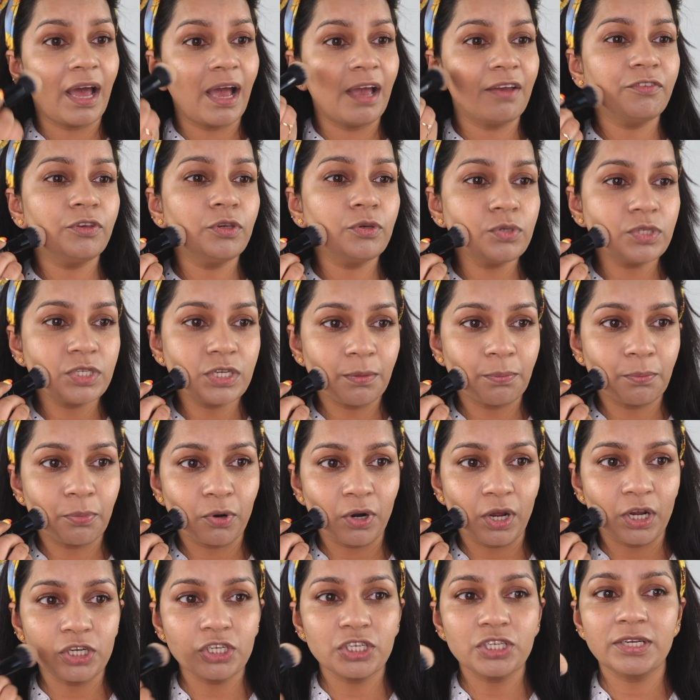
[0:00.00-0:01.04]
I've used a
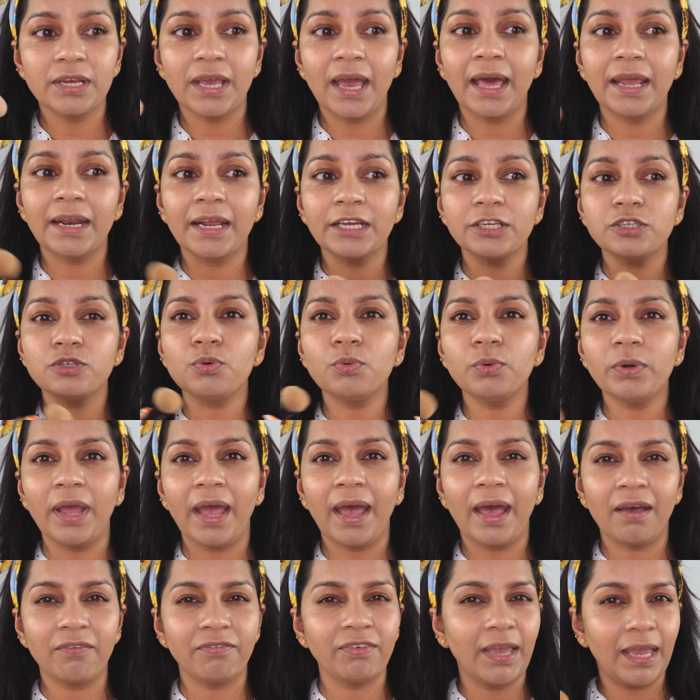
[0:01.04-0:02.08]
brush and I don't
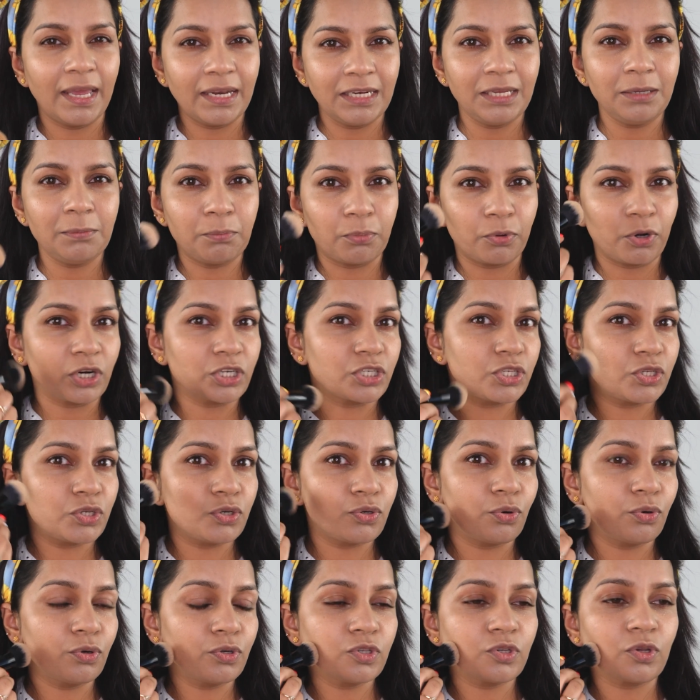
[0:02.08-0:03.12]
have any brush
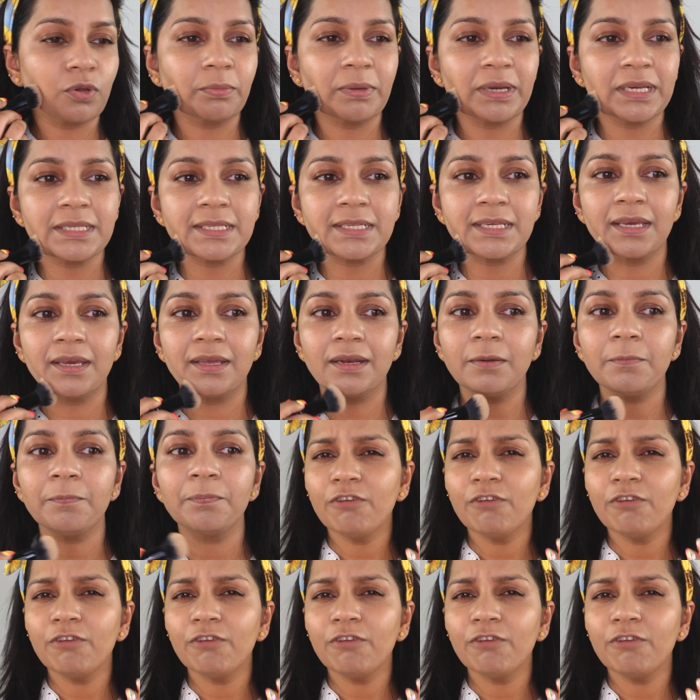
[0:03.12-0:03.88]
strokes on my skin.